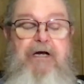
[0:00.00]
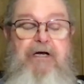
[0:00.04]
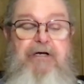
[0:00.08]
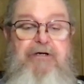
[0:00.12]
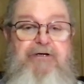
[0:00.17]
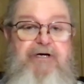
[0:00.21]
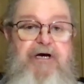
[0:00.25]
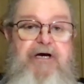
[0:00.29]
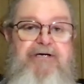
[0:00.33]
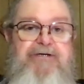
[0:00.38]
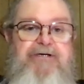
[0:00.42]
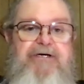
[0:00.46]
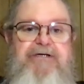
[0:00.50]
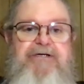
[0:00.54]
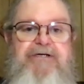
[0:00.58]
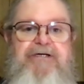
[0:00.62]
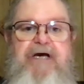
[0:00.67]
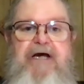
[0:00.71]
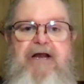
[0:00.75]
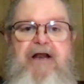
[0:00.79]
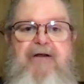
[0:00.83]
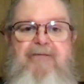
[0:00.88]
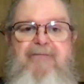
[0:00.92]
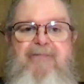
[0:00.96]
Jesus
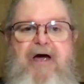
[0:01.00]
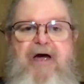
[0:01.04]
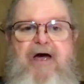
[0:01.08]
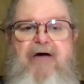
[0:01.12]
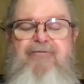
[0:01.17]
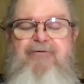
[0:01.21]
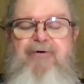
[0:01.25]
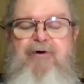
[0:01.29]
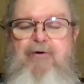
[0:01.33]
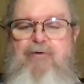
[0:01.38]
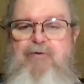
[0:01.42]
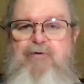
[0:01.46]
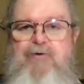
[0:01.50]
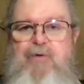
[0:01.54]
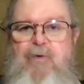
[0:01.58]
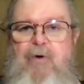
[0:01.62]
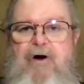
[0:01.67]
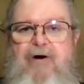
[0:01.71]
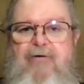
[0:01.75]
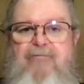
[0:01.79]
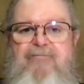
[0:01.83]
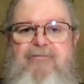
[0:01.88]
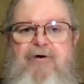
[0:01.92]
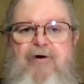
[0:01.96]
said in Matthew
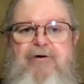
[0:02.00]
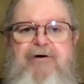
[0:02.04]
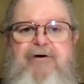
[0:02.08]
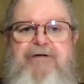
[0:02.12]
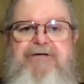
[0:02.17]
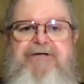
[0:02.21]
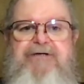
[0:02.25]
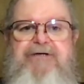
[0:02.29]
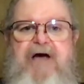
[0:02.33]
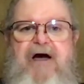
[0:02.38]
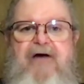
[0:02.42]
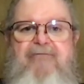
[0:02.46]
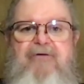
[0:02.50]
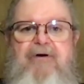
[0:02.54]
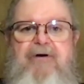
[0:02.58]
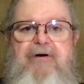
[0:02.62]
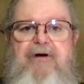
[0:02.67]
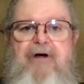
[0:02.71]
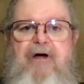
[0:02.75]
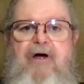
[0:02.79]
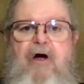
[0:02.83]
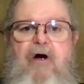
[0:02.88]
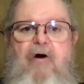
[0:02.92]
12:37,